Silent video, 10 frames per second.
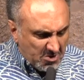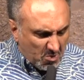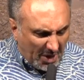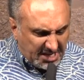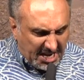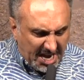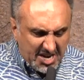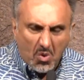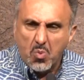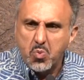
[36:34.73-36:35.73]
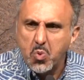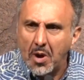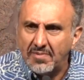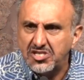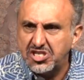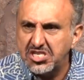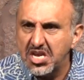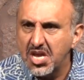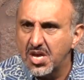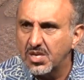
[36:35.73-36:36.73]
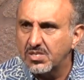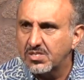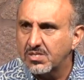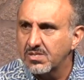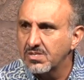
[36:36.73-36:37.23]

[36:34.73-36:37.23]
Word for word: what kind of woman she is.